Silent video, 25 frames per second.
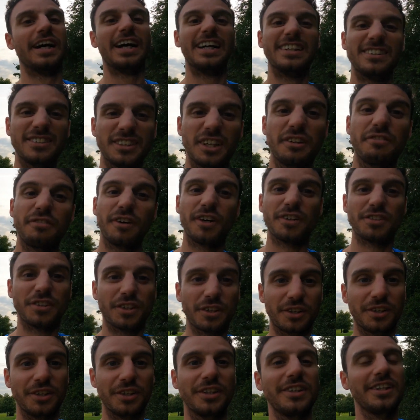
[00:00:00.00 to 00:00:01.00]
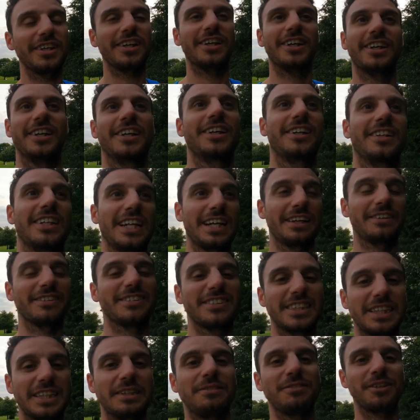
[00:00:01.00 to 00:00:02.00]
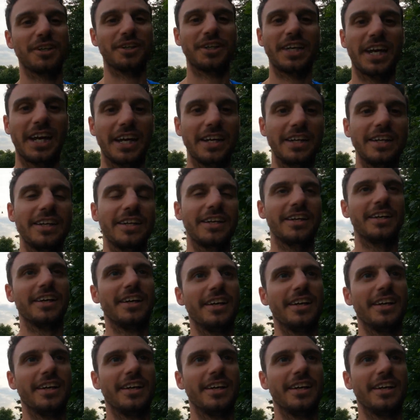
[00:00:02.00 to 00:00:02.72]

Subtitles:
and so far so good. That seemed okay.